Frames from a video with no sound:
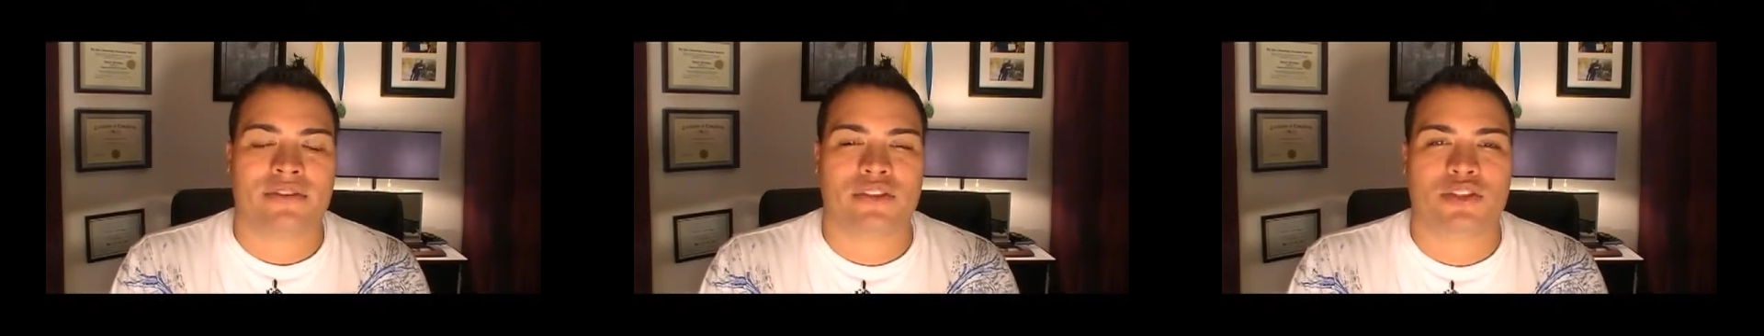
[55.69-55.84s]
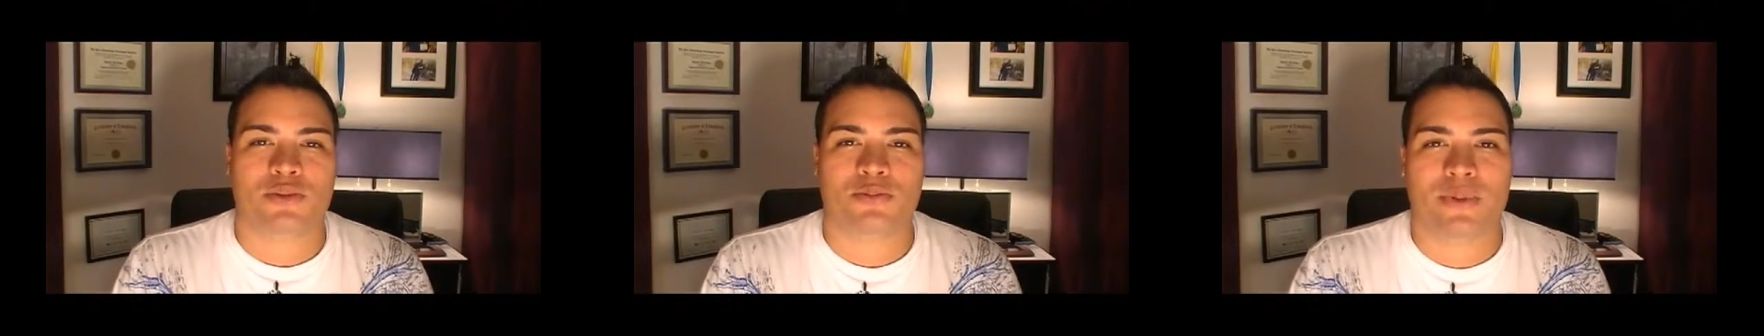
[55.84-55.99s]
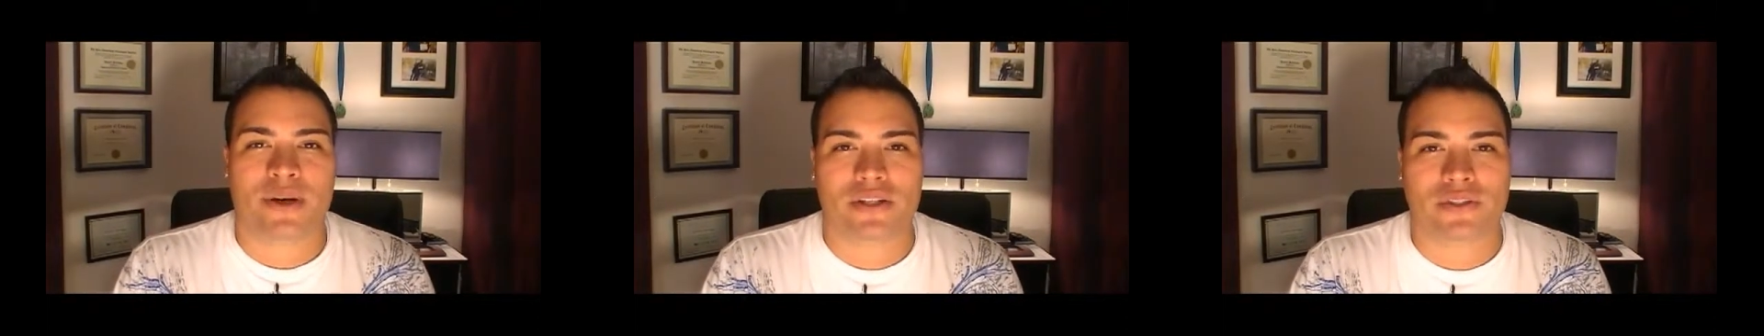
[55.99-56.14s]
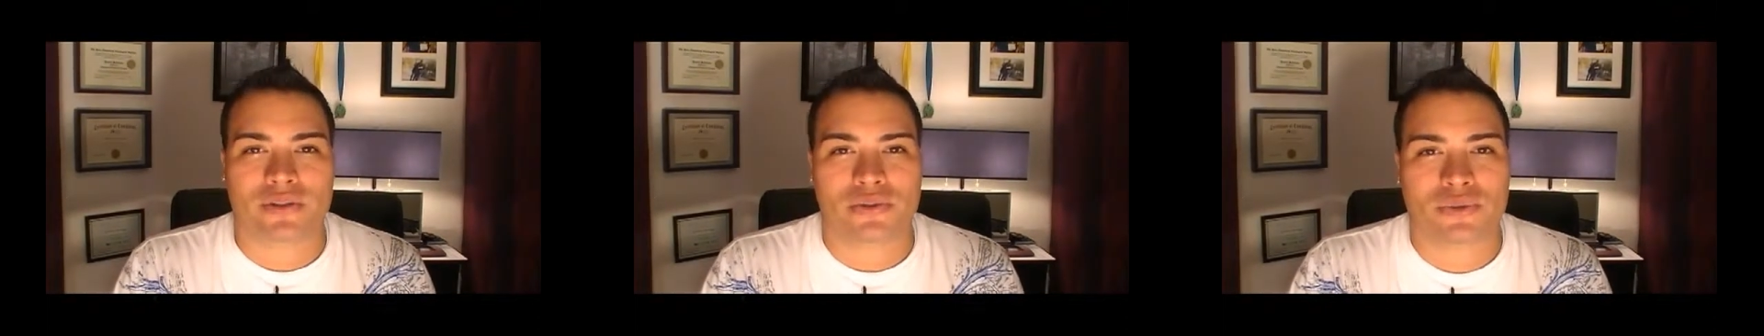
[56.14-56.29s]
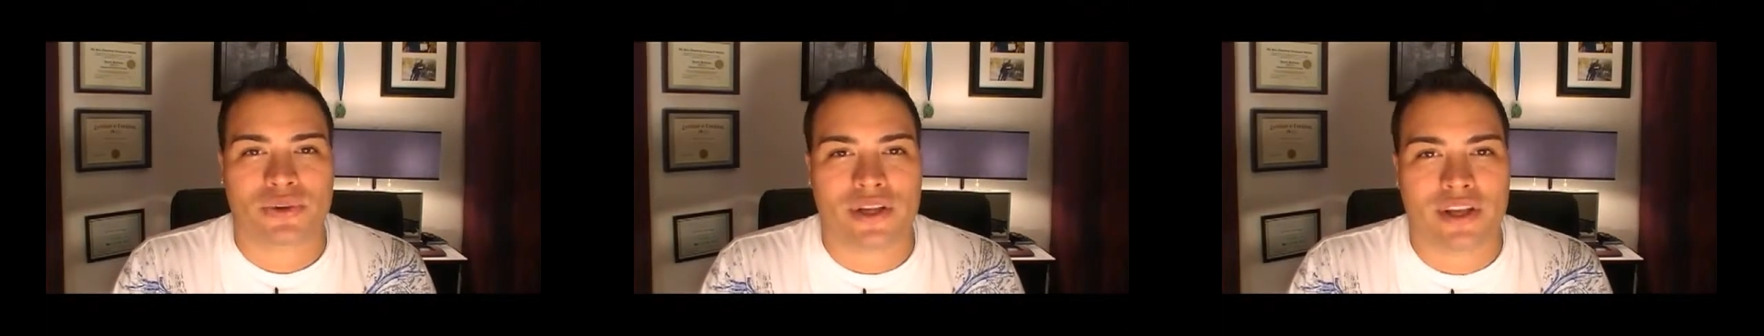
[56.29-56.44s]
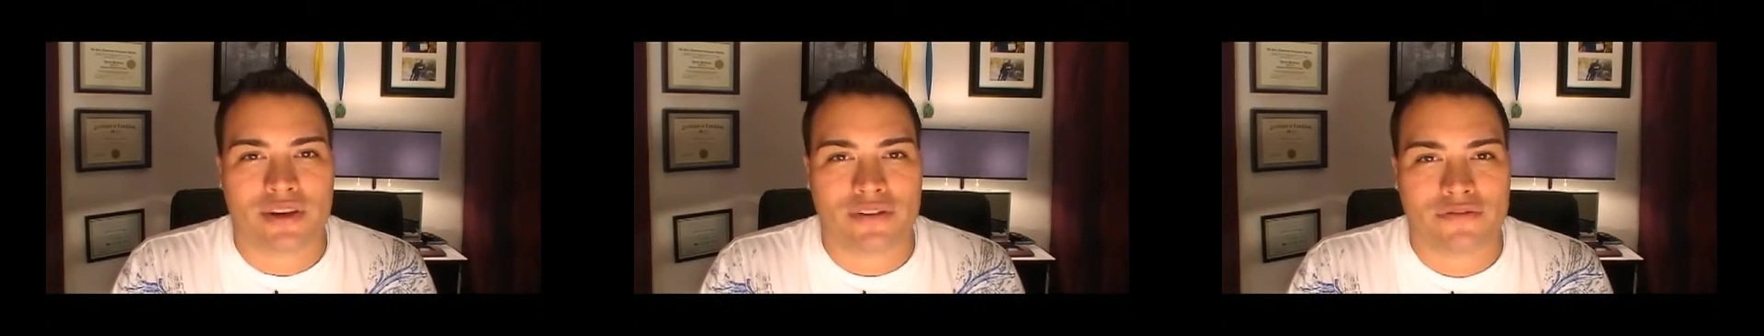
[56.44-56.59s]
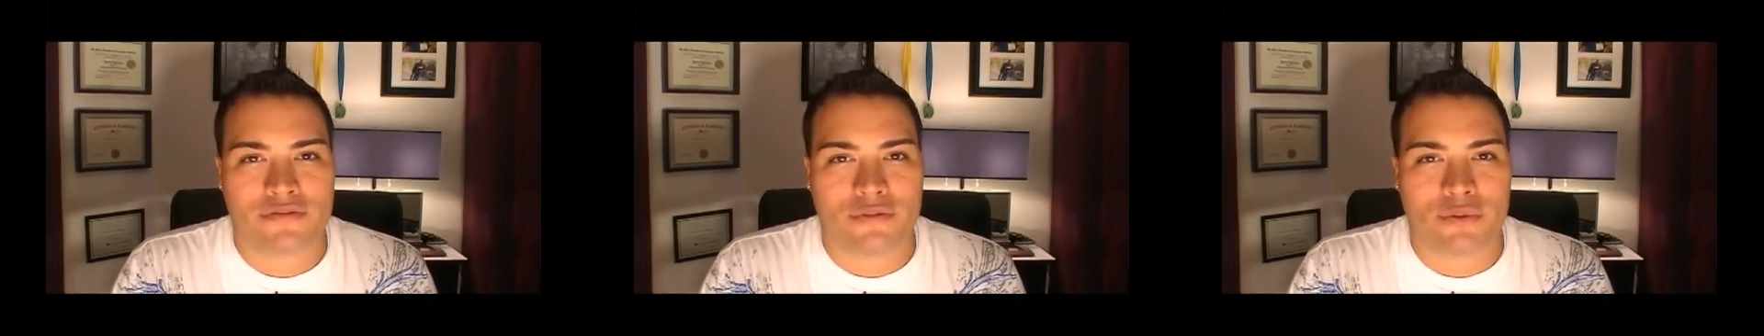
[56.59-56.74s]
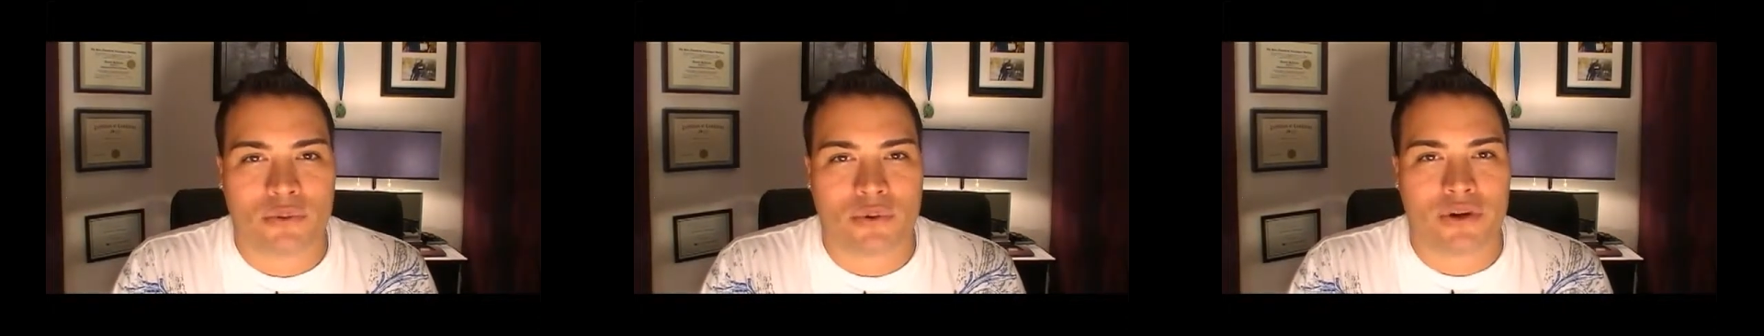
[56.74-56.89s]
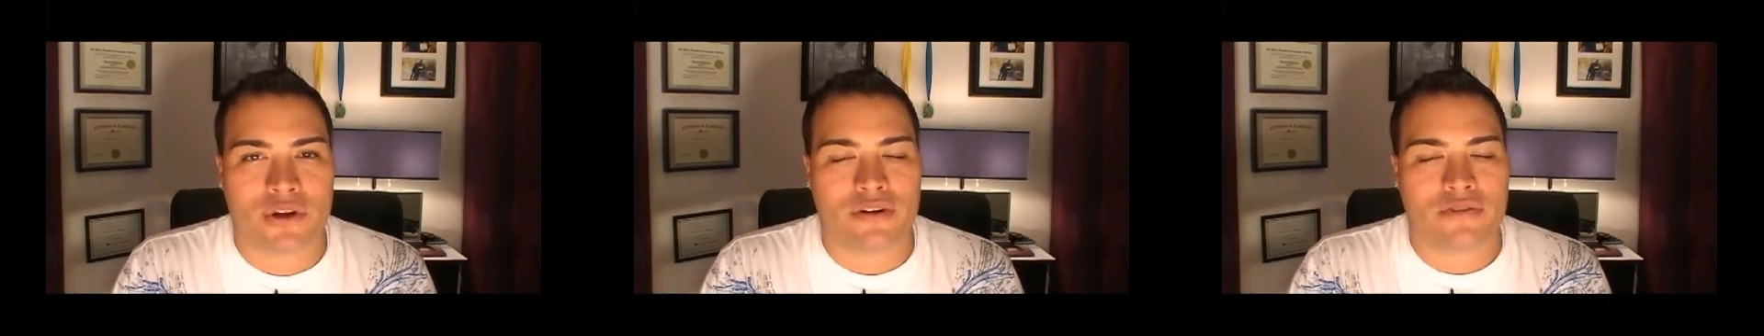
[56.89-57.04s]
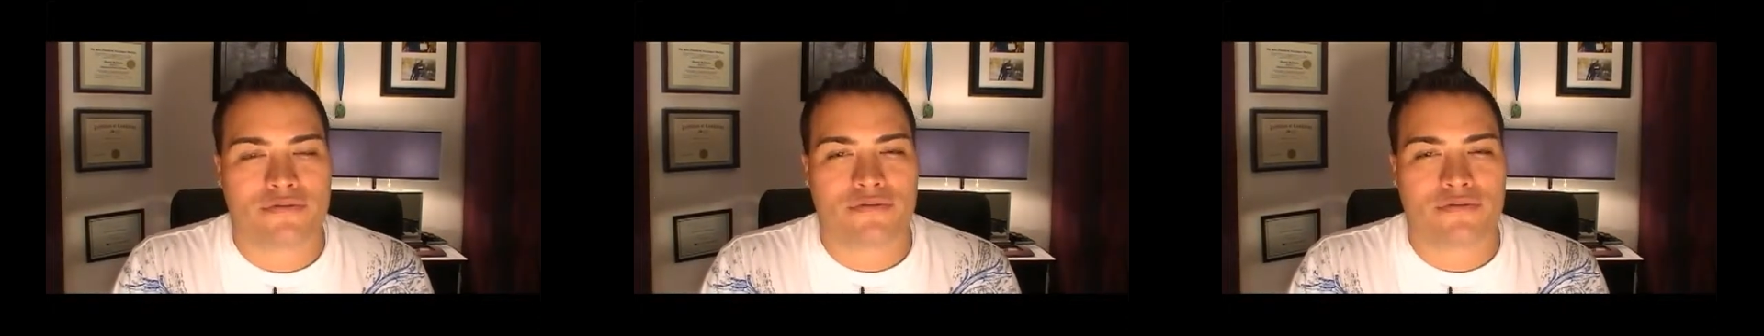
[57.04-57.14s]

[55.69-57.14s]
a special gift for you,